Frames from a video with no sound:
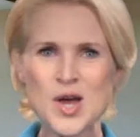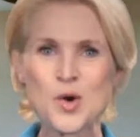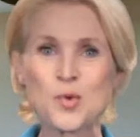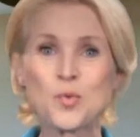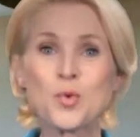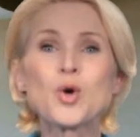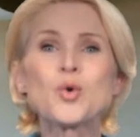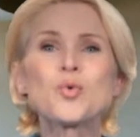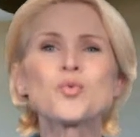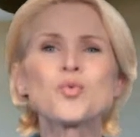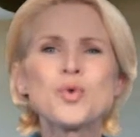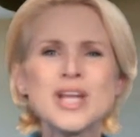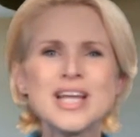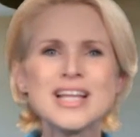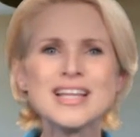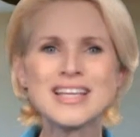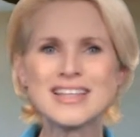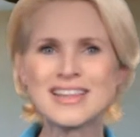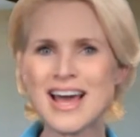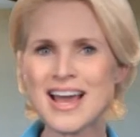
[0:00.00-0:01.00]
We're
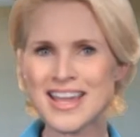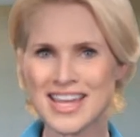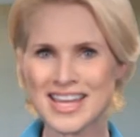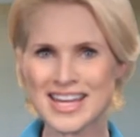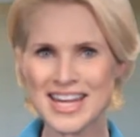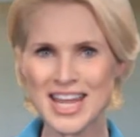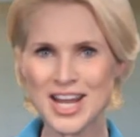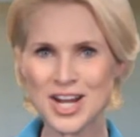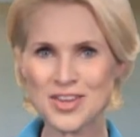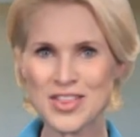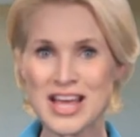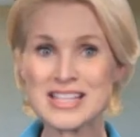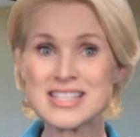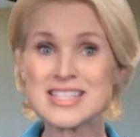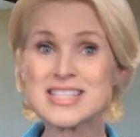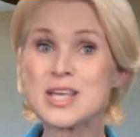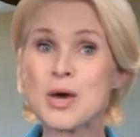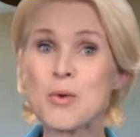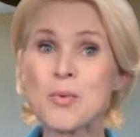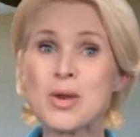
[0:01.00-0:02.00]
really lucky to hear that
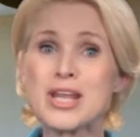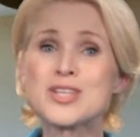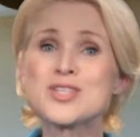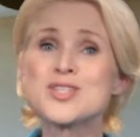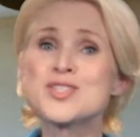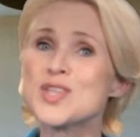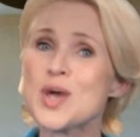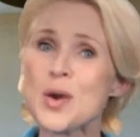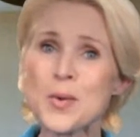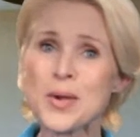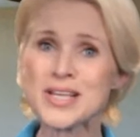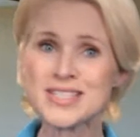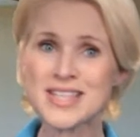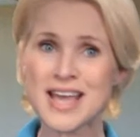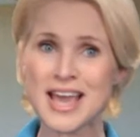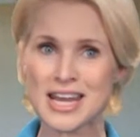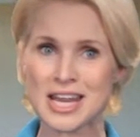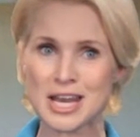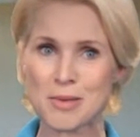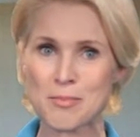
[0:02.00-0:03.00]
someone is so
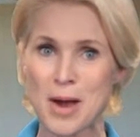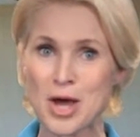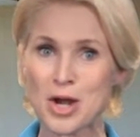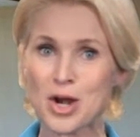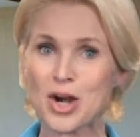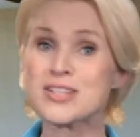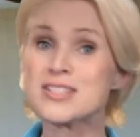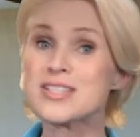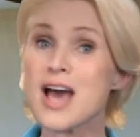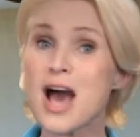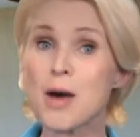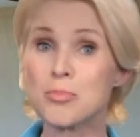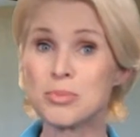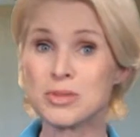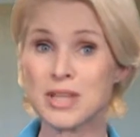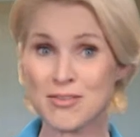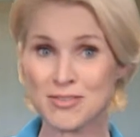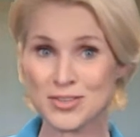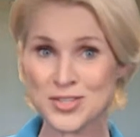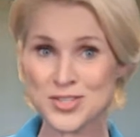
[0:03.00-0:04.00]
excited about our top
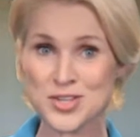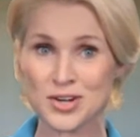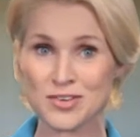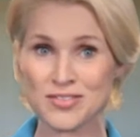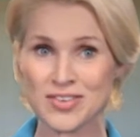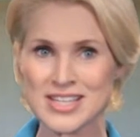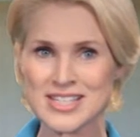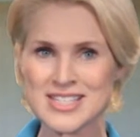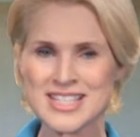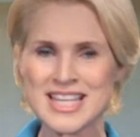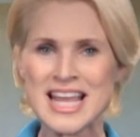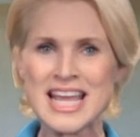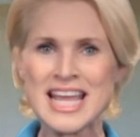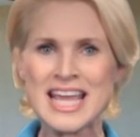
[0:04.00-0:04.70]
level service.